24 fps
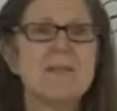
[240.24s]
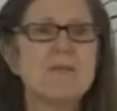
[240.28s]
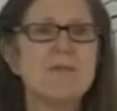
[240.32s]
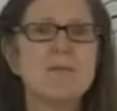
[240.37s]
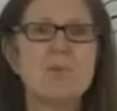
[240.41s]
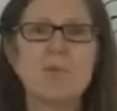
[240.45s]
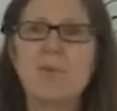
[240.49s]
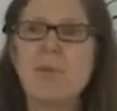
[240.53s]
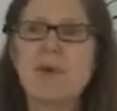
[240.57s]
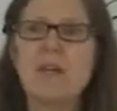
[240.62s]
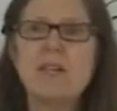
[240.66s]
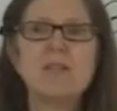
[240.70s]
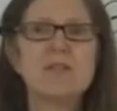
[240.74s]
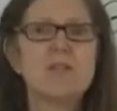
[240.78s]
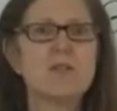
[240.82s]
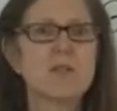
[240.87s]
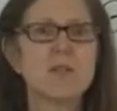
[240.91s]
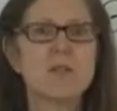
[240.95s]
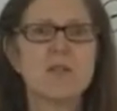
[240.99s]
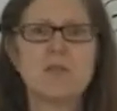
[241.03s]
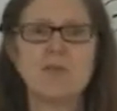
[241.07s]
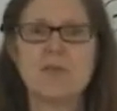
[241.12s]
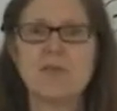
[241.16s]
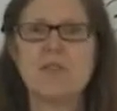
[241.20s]

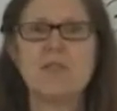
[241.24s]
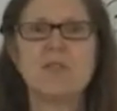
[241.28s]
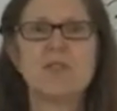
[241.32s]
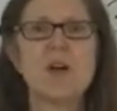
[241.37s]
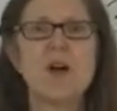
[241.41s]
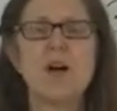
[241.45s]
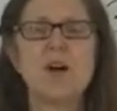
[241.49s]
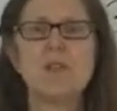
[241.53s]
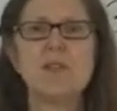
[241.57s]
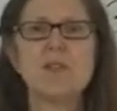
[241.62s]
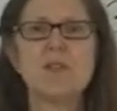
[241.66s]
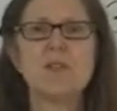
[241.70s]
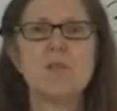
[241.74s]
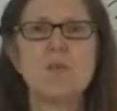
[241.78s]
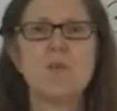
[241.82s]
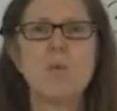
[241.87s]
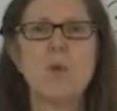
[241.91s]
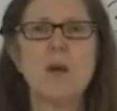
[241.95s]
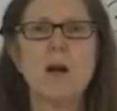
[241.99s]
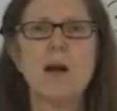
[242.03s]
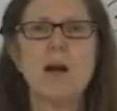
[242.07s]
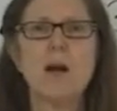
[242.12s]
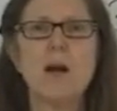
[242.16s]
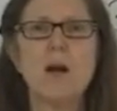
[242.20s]
research results
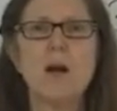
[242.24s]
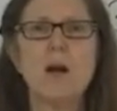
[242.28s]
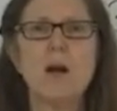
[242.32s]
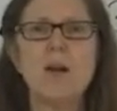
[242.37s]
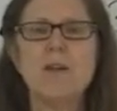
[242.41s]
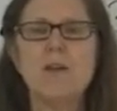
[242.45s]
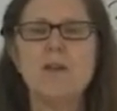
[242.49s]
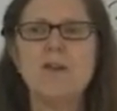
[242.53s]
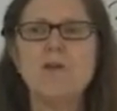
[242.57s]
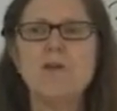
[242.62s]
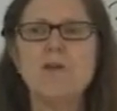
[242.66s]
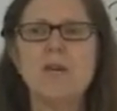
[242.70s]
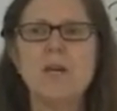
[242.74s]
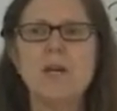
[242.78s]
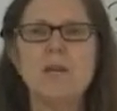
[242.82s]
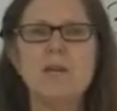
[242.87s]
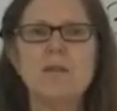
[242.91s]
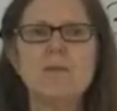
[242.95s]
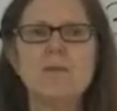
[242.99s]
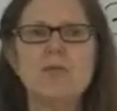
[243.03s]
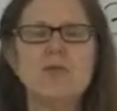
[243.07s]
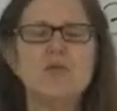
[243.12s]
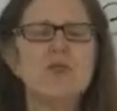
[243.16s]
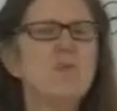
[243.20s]
where you
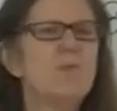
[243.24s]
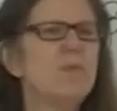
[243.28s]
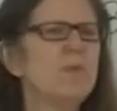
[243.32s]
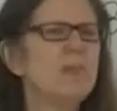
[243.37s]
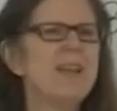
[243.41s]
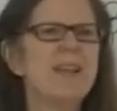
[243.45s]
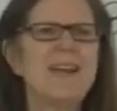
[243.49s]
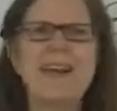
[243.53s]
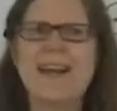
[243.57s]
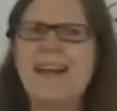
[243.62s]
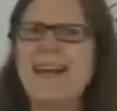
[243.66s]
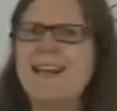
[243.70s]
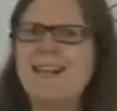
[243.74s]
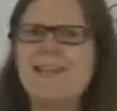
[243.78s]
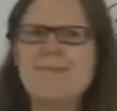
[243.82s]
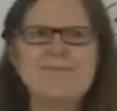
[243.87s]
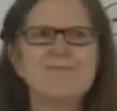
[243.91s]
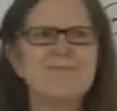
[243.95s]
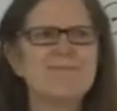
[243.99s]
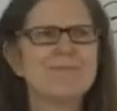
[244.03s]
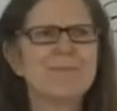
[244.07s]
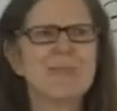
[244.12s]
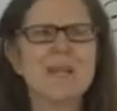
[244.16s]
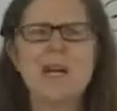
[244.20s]
can duplicate
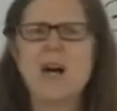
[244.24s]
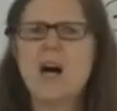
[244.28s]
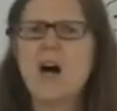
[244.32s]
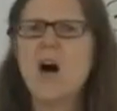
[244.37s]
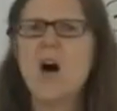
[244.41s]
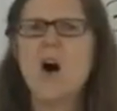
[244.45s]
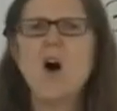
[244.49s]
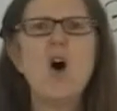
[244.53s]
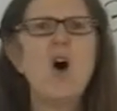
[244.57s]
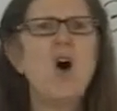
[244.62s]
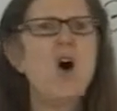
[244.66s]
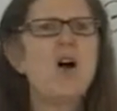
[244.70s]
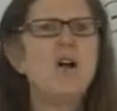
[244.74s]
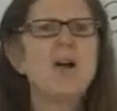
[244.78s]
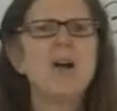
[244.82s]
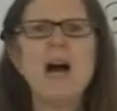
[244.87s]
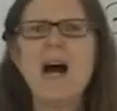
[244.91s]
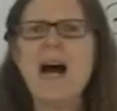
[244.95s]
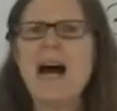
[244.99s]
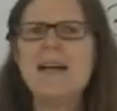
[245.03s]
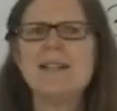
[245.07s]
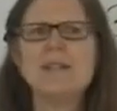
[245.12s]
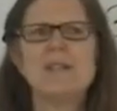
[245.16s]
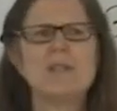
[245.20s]
all
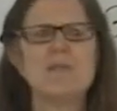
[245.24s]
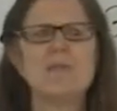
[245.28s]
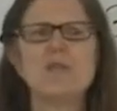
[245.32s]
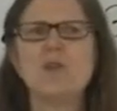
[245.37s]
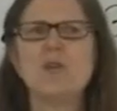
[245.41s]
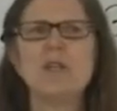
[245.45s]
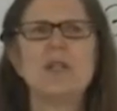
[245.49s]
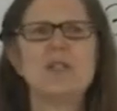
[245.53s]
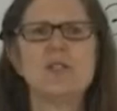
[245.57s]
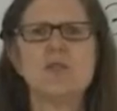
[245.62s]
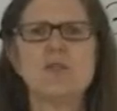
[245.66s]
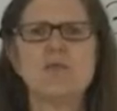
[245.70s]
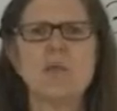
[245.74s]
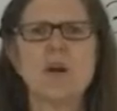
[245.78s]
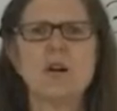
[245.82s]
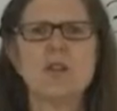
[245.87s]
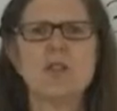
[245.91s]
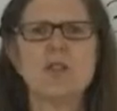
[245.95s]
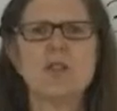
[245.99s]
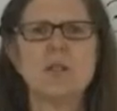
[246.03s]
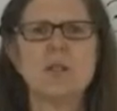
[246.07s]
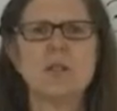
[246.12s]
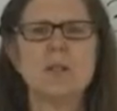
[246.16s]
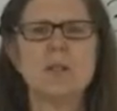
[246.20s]
kinds of good
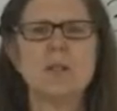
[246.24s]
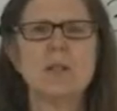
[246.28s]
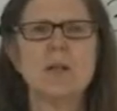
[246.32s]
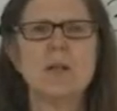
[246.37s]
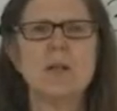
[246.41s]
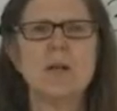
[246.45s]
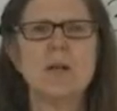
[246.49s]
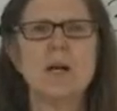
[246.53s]
instruction.